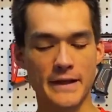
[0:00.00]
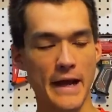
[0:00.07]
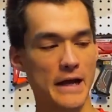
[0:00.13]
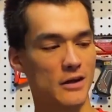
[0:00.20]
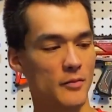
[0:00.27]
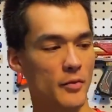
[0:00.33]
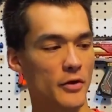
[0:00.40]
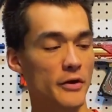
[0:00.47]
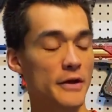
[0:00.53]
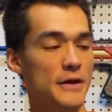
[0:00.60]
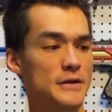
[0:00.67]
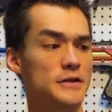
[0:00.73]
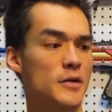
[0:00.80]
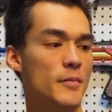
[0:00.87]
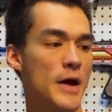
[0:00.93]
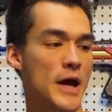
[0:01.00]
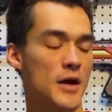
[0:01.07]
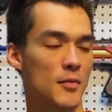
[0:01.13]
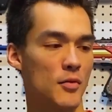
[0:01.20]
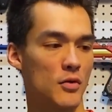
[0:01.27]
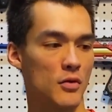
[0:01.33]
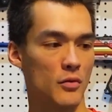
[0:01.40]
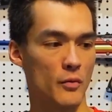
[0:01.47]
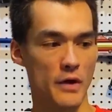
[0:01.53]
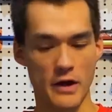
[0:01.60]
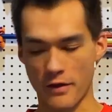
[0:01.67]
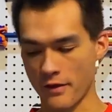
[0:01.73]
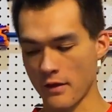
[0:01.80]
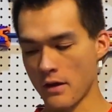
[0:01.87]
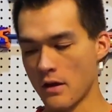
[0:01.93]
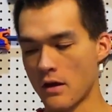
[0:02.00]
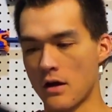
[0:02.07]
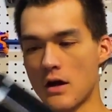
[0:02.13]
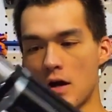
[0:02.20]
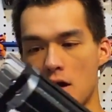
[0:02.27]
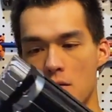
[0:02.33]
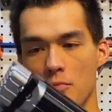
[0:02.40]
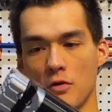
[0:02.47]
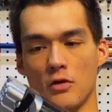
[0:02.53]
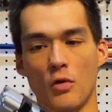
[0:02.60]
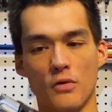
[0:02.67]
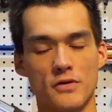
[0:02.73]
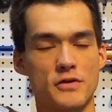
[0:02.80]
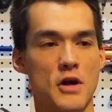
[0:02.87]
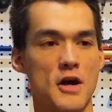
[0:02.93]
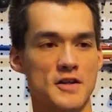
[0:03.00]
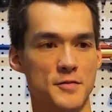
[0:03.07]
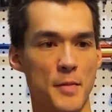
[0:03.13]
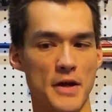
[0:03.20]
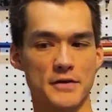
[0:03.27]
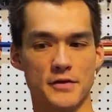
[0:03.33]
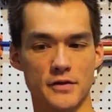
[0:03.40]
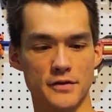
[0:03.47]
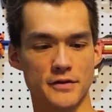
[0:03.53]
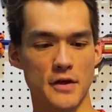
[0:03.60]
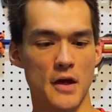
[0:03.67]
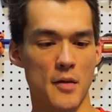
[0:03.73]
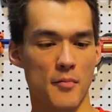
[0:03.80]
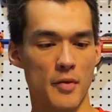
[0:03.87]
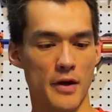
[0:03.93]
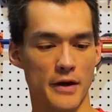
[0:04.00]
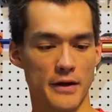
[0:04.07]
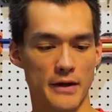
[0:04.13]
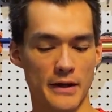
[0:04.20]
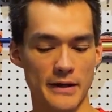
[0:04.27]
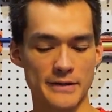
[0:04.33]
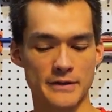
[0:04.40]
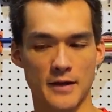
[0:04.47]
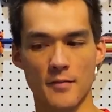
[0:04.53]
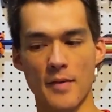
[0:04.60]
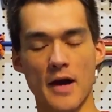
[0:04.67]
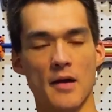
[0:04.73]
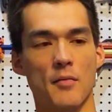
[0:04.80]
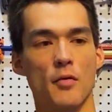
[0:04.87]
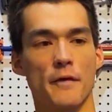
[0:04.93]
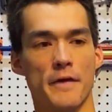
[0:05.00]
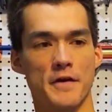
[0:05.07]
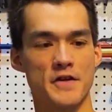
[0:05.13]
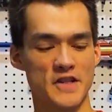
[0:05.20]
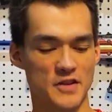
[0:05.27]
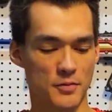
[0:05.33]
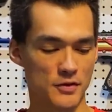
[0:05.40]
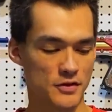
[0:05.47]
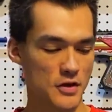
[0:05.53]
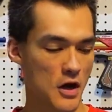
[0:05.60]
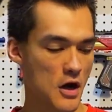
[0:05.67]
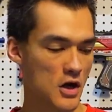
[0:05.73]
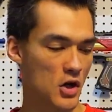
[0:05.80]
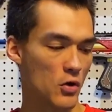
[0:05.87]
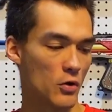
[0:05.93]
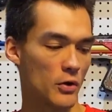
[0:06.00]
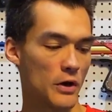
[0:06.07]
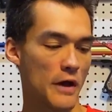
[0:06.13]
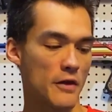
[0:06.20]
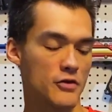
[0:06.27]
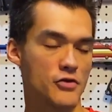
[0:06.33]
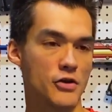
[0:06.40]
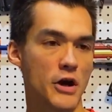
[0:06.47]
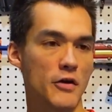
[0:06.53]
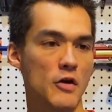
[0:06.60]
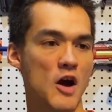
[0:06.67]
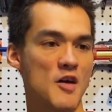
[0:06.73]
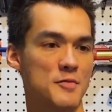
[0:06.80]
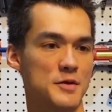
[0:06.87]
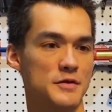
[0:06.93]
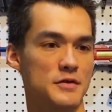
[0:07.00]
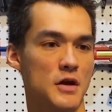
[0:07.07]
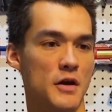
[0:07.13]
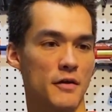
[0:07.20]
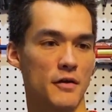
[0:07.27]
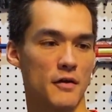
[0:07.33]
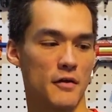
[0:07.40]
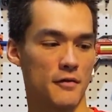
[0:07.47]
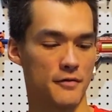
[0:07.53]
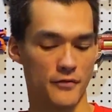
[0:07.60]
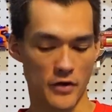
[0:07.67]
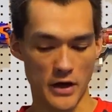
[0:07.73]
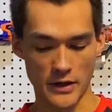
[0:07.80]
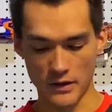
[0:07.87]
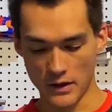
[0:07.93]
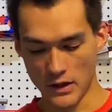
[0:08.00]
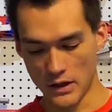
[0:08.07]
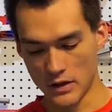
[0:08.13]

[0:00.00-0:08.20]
Caliburn, it is compatible with the lower stock spacers, but it isn't compatible with the adjustable stock or all the shroud options on the front.